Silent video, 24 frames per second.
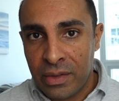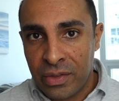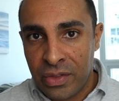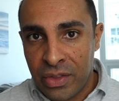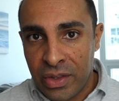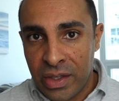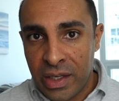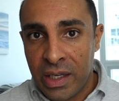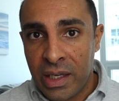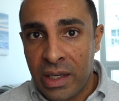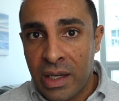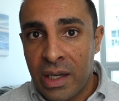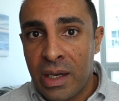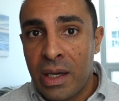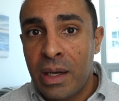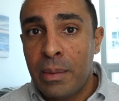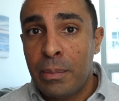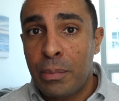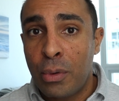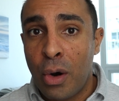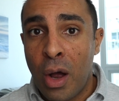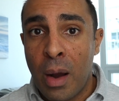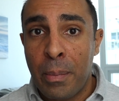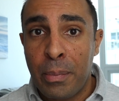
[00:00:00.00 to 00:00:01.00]
the
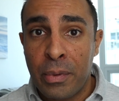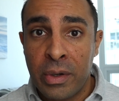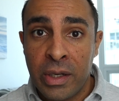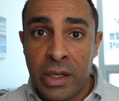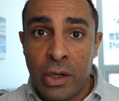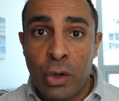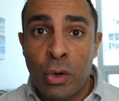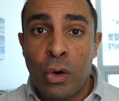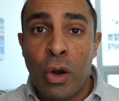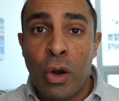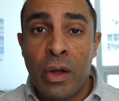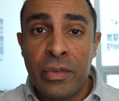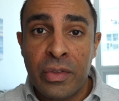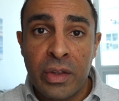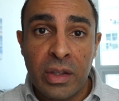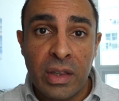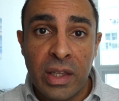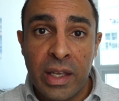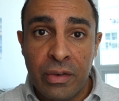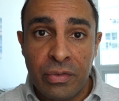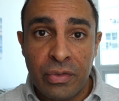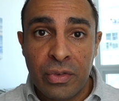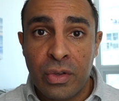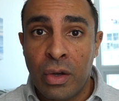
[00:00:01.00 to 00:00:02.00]
property or on the
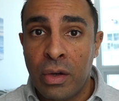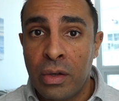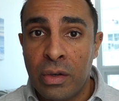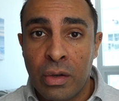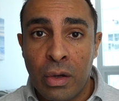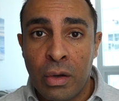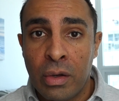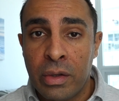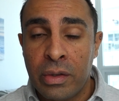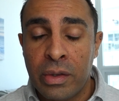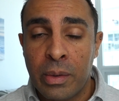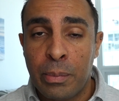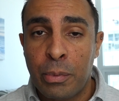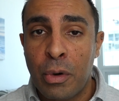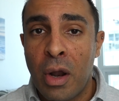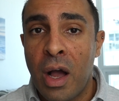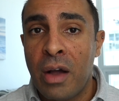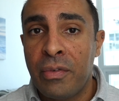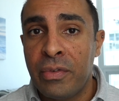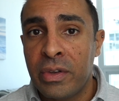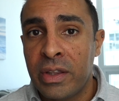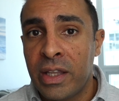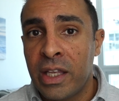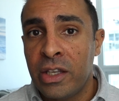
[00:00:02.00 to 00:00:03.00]
lift, on the
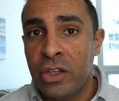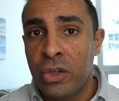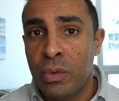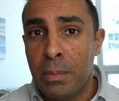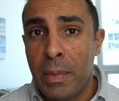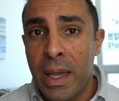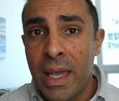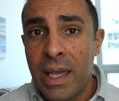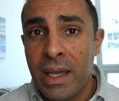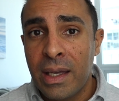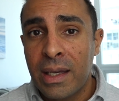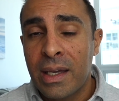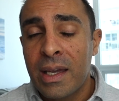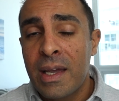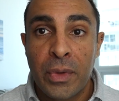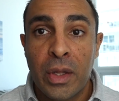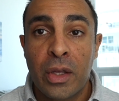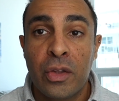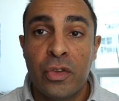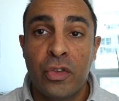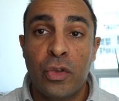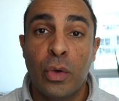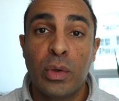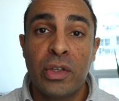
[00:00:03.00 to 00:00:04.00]
profit that you make.
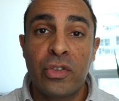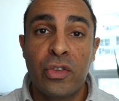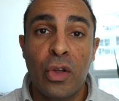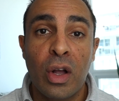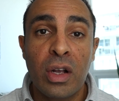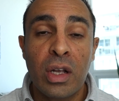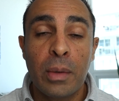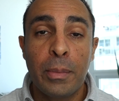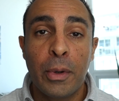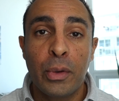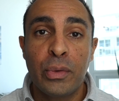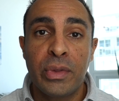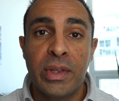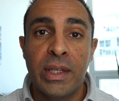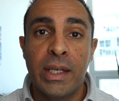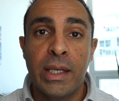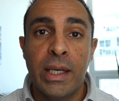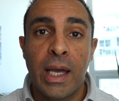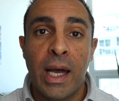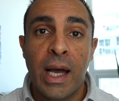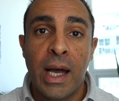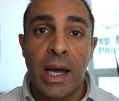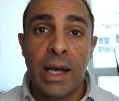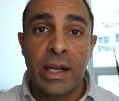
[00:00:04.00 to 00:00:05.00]
So let's talk about
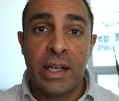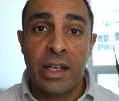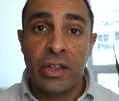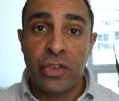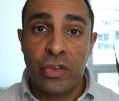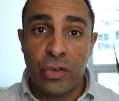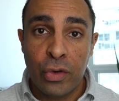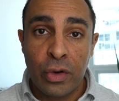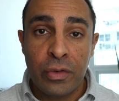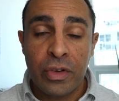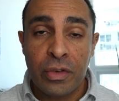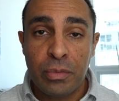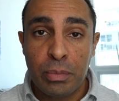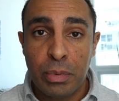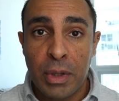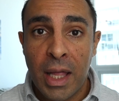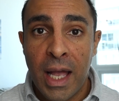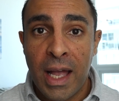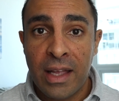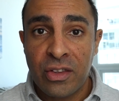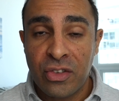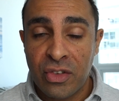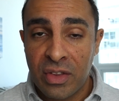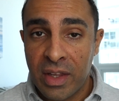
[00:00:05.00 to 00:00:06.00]
the Conservative
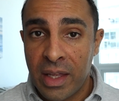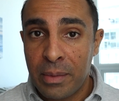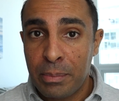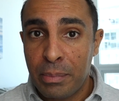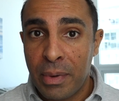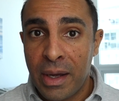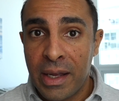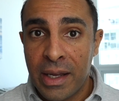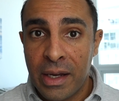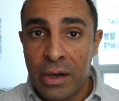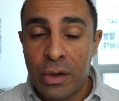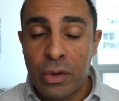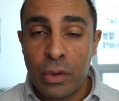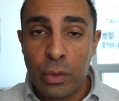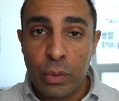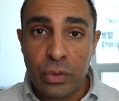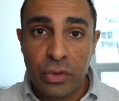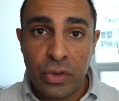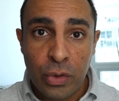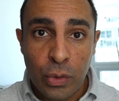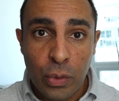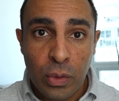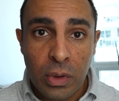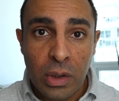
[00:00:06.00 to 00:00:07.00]
plans led by Aaron
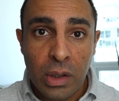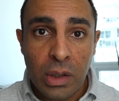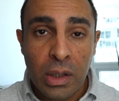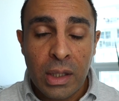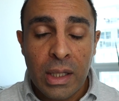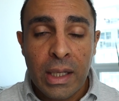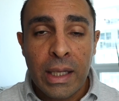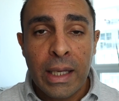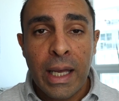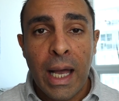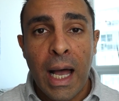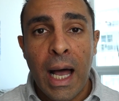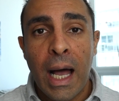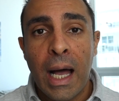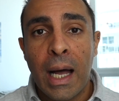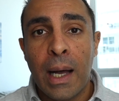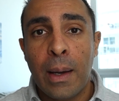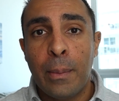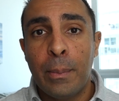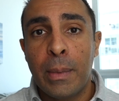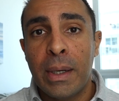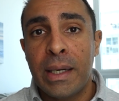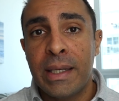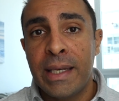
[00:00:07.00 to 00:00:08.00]
O'Toole.
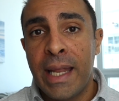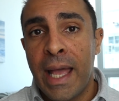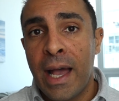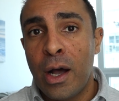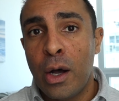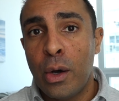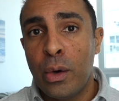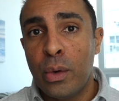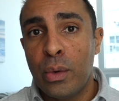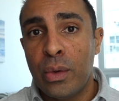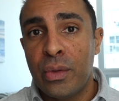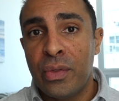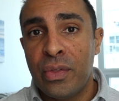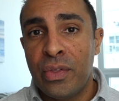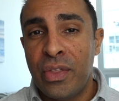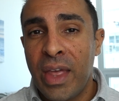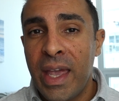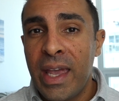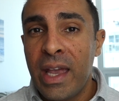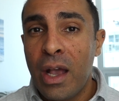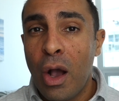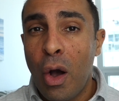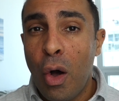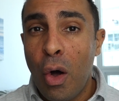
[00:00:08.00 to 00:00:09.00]
Now,
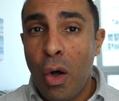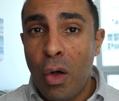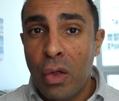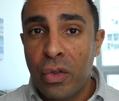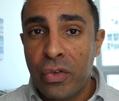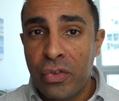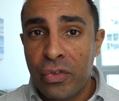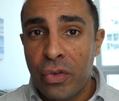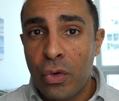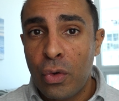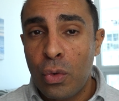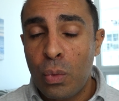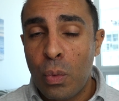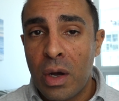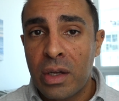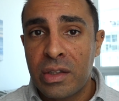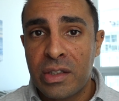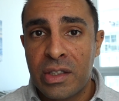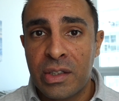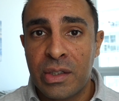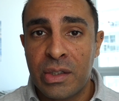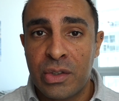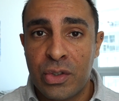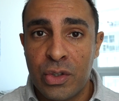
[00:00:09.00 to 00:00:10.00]
they also want
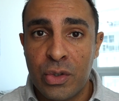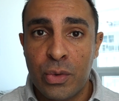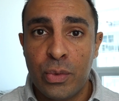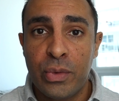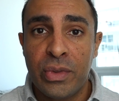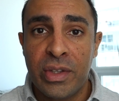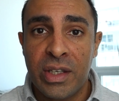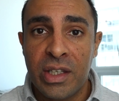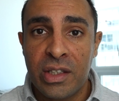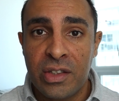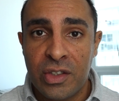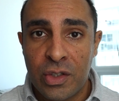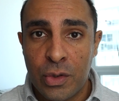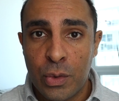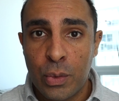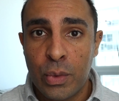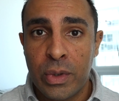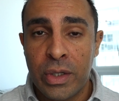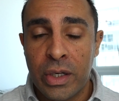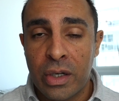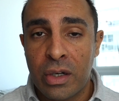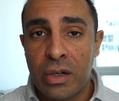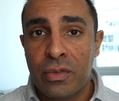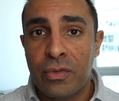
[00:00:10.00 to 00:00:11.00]
to do the
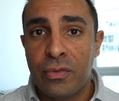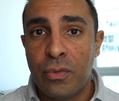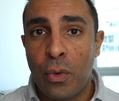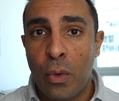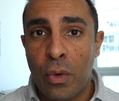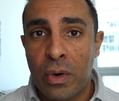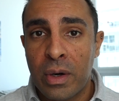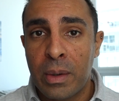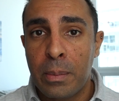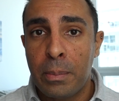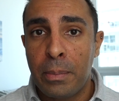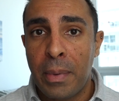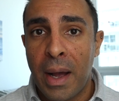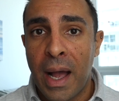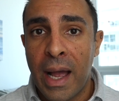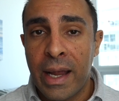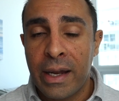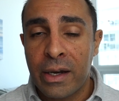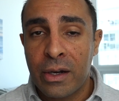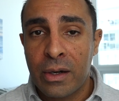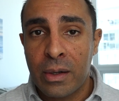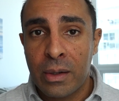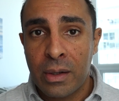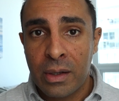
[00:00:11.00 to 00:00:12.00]
2-year foreign
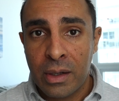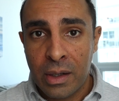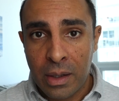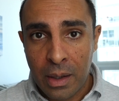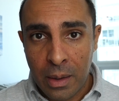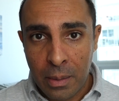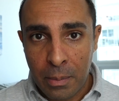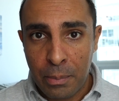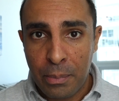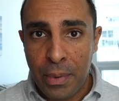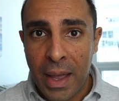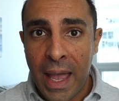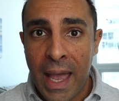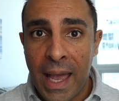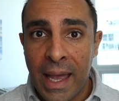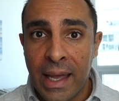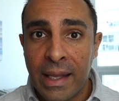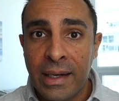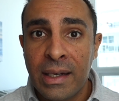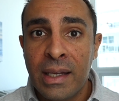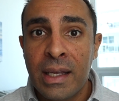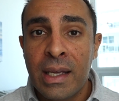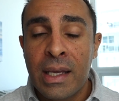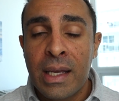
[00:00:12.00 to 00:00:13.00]
buyer
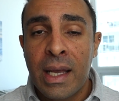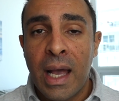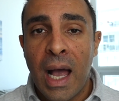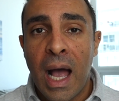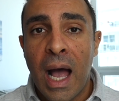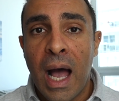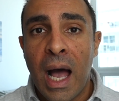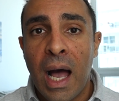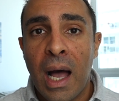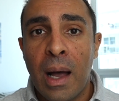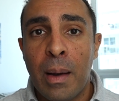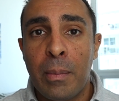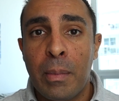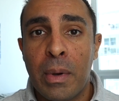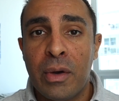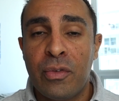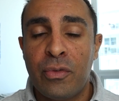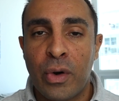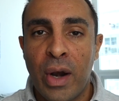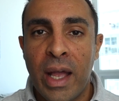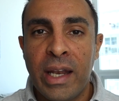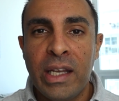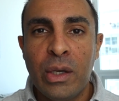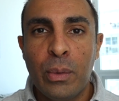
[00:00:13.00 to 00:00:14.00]
ban
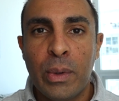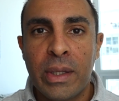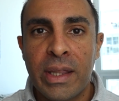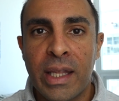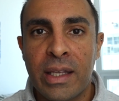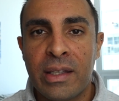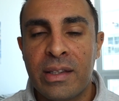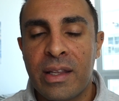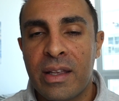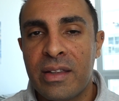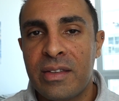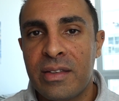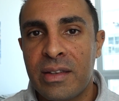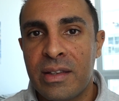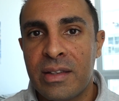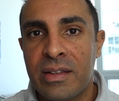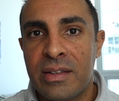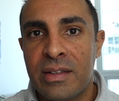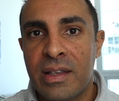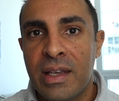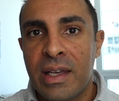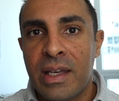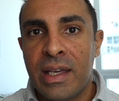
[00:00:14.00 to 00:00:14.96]
for anyone that doesn't